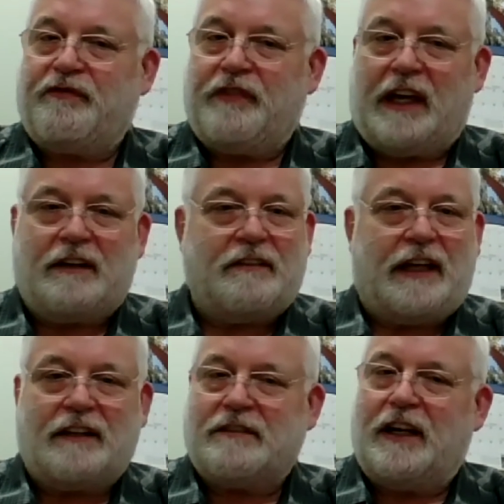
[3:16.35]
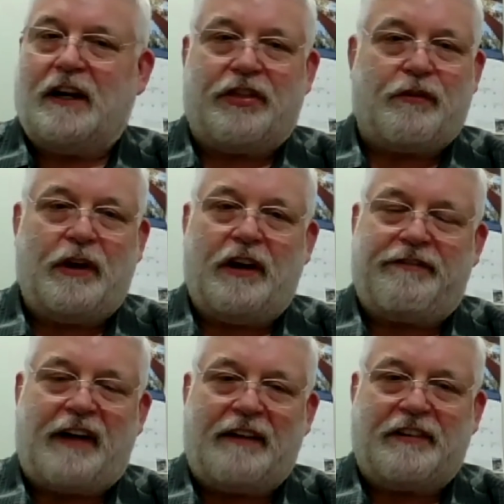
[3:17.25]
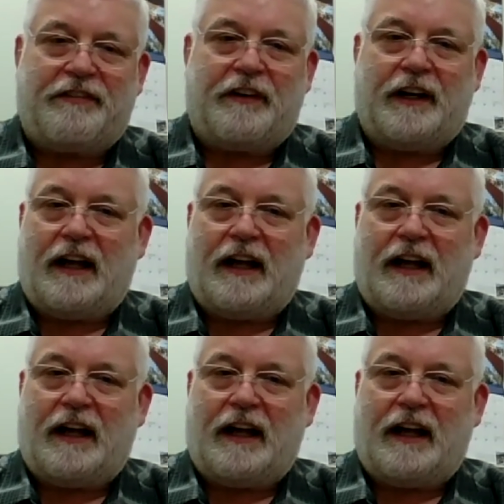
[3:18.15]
at 3 or 5 different